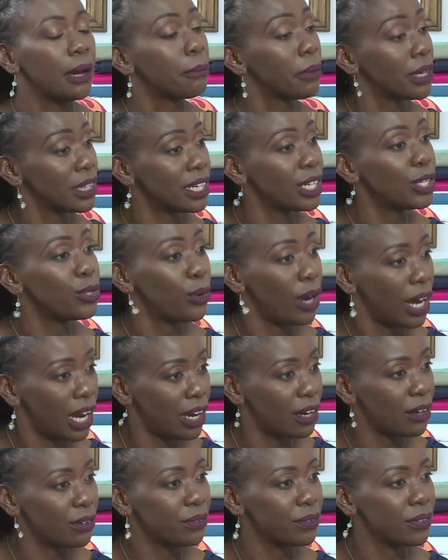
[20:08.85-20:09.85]
but then you
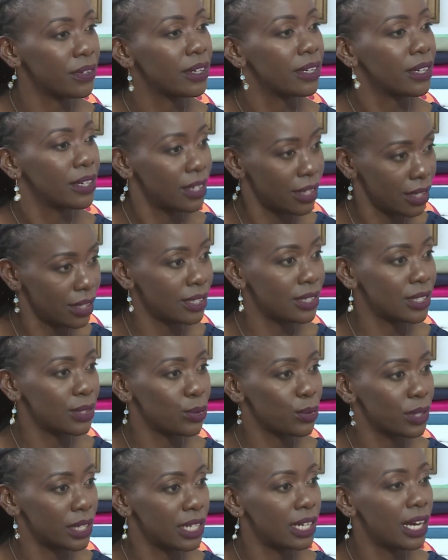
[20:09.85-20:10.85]
have kids
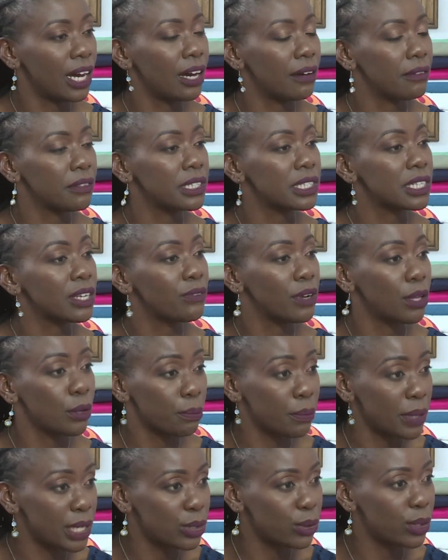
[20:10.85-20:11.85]
who then have these
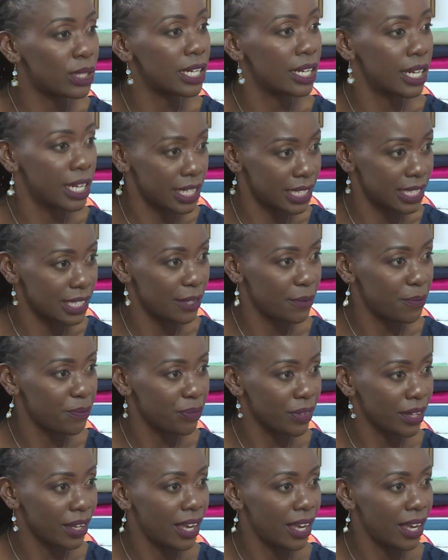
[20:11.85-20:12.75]
developmental delays. Yes.